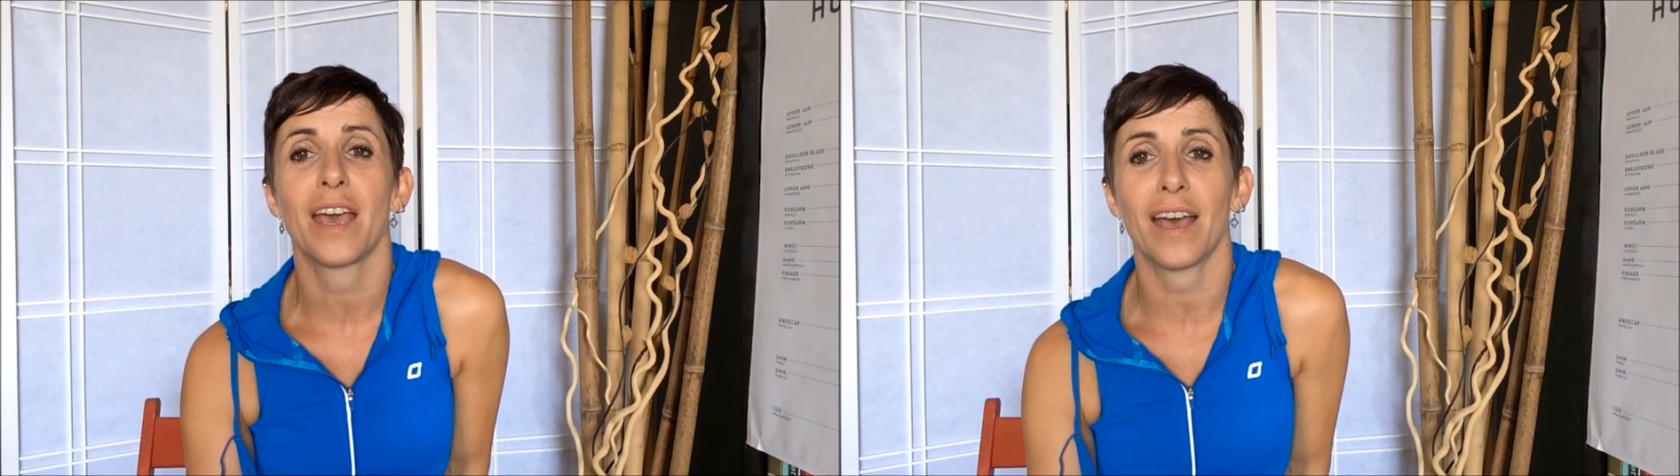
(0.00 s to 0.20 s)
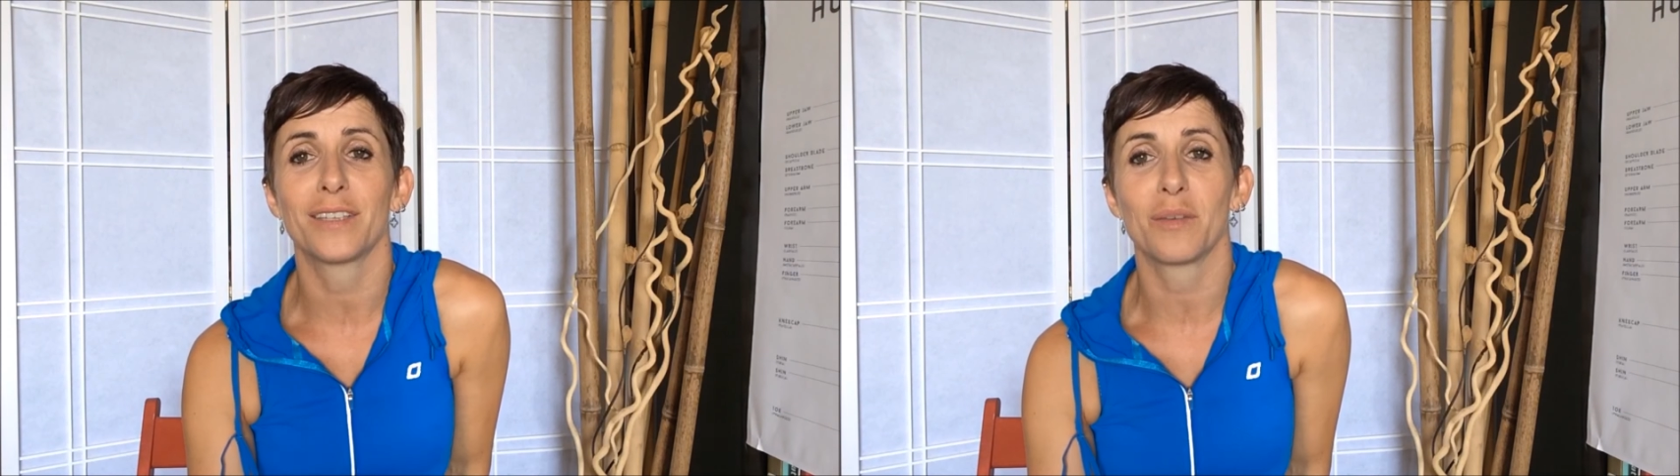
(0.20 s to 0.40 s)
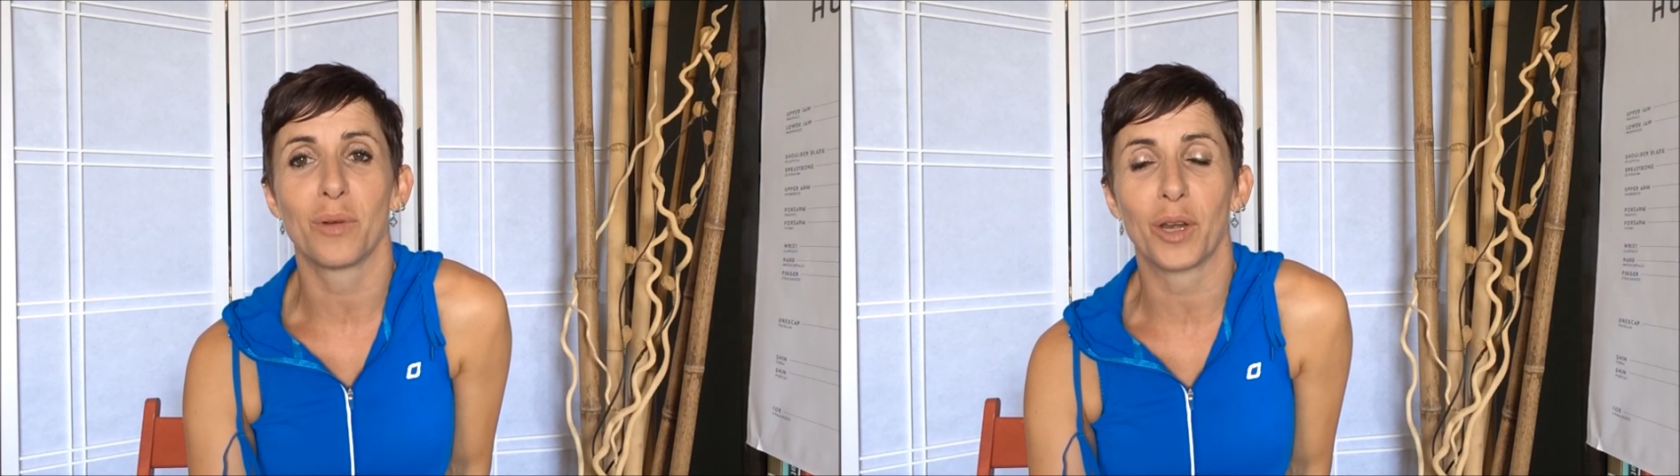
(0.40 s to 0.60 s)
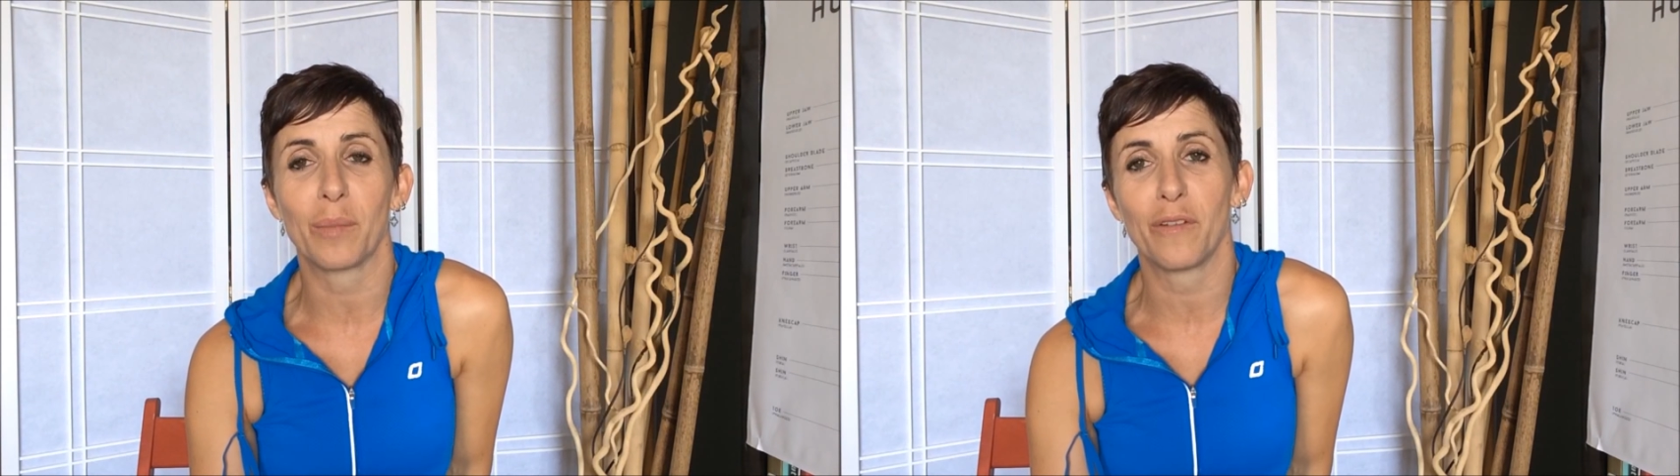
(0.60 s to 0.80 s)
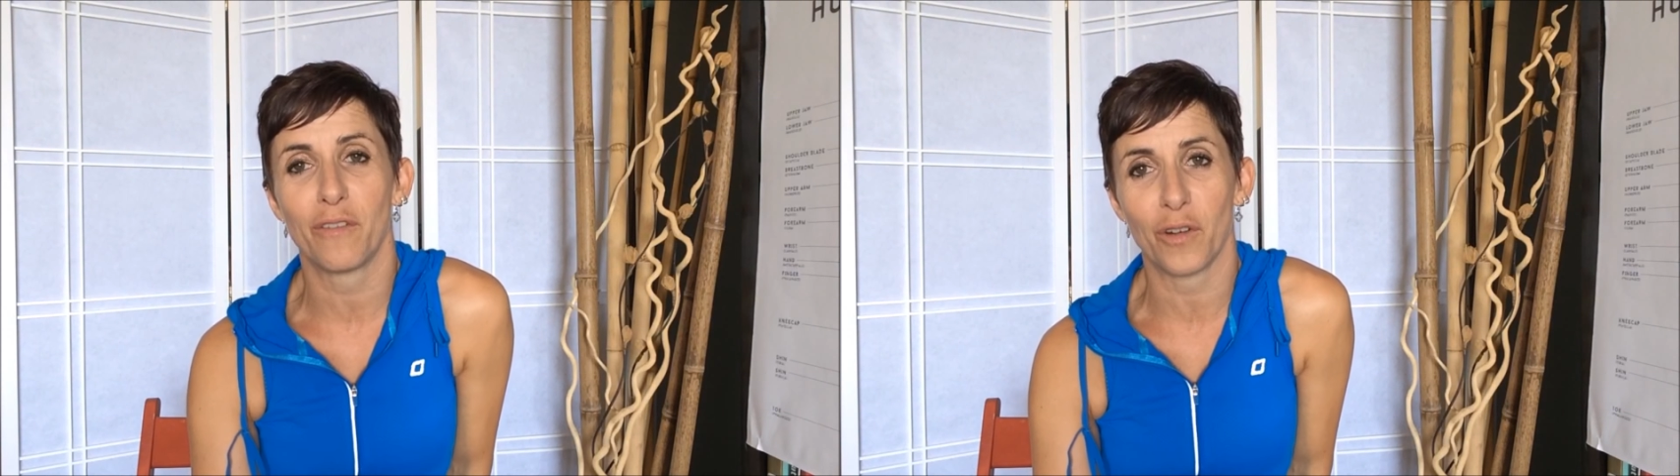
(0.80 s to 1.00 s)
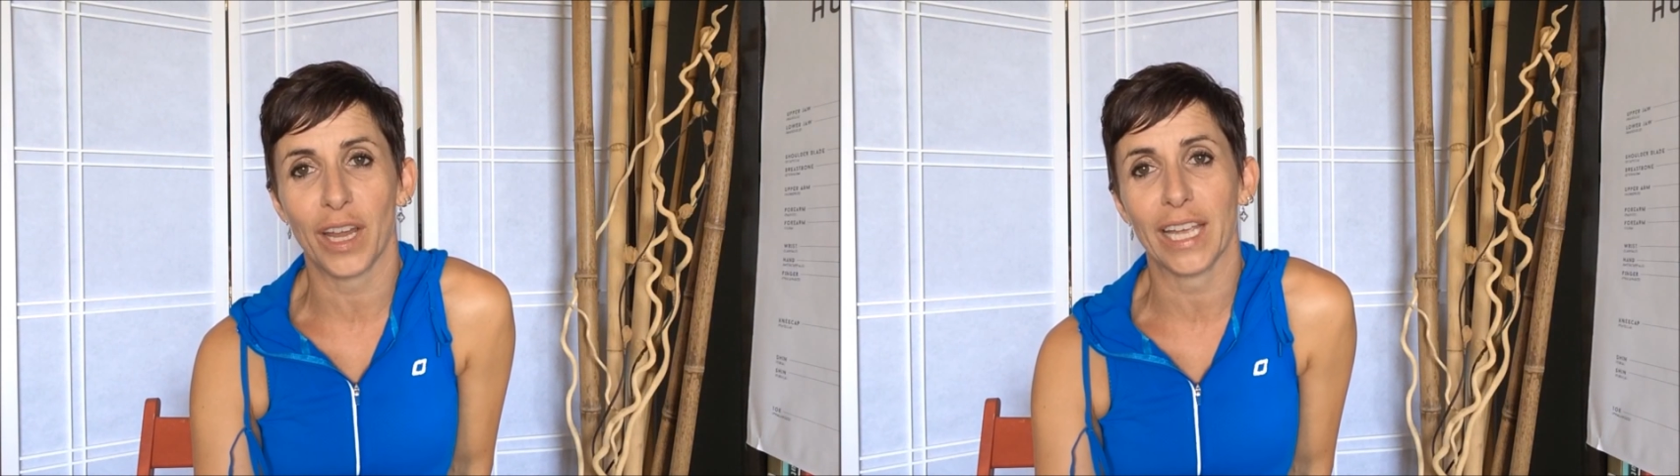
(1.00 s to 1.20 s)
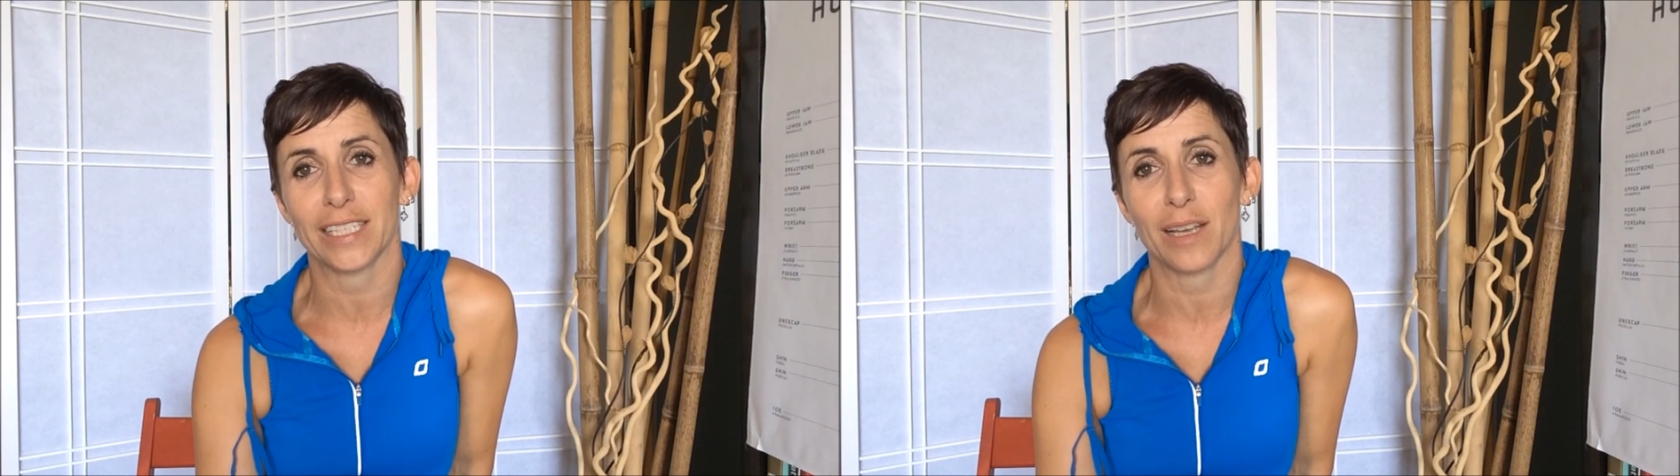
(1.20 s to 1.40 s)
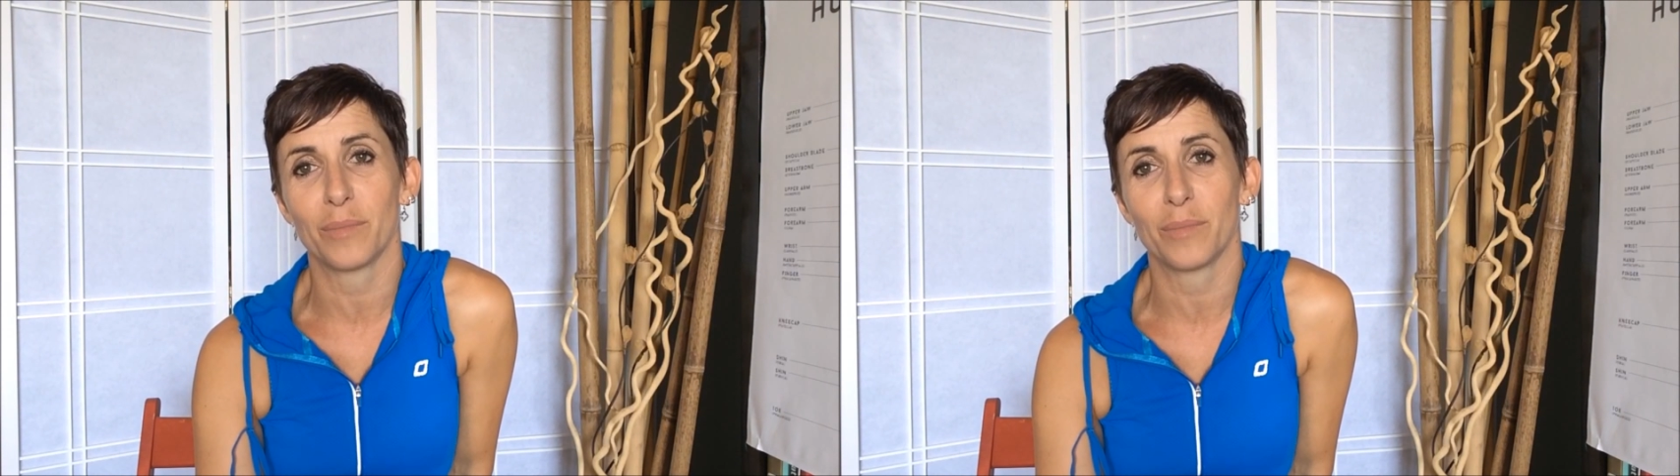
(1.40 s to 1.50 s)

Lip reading: as the body before it gets